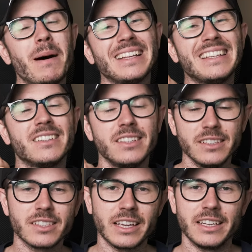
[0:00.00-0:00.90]
But in
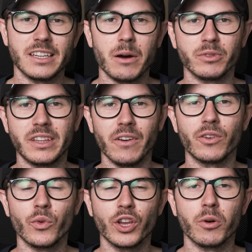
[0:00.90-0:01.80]
this case, I would
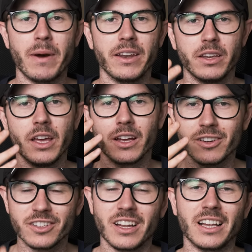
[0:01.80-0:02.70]
definitely recommend
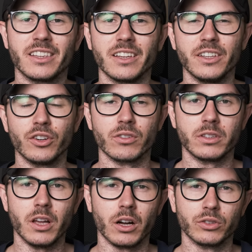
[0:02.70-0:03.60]
consulting your
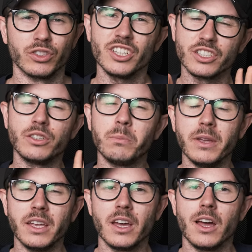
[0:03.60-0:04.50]
doctor just to
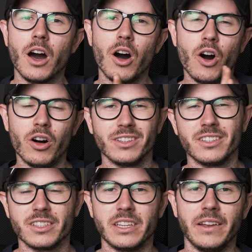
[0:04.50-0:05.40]
be on
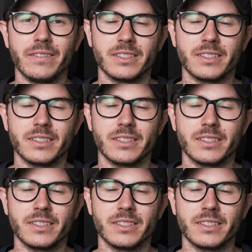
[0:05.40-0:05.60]
the safe